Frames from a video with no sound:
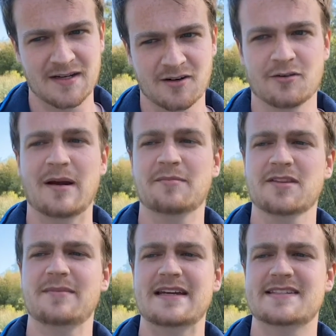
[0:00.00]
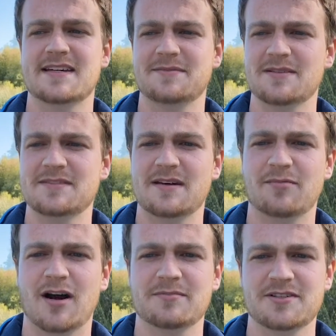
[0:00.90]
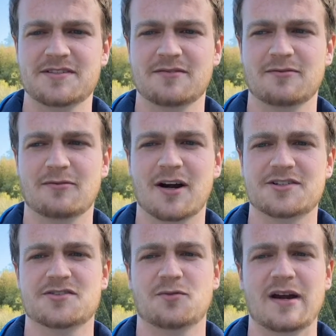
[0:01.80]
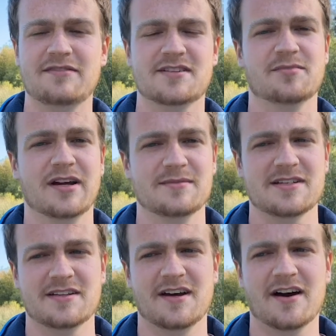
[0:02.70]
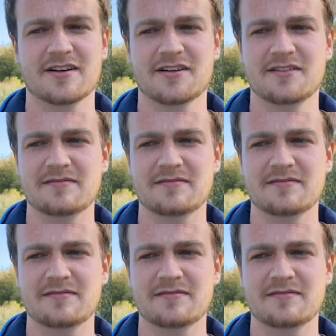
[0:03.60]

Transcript: Remember the main symptoms that prompted Roger's wife to bring him to the doctor?